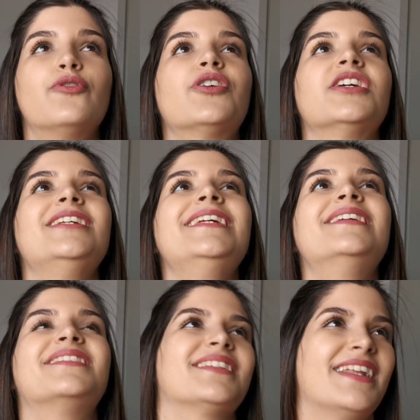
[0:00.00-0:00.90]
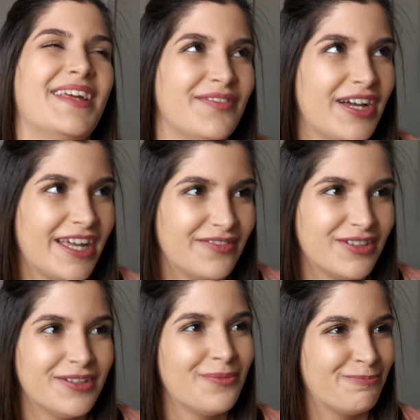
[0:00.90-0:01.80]
for years. And have I
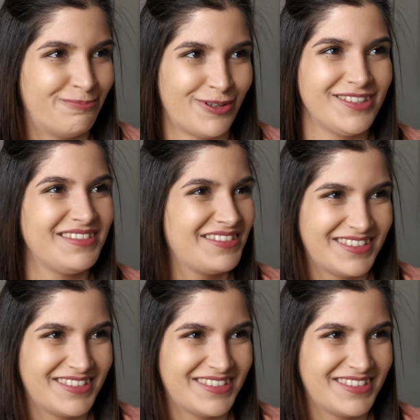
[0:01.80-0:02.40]
ever bought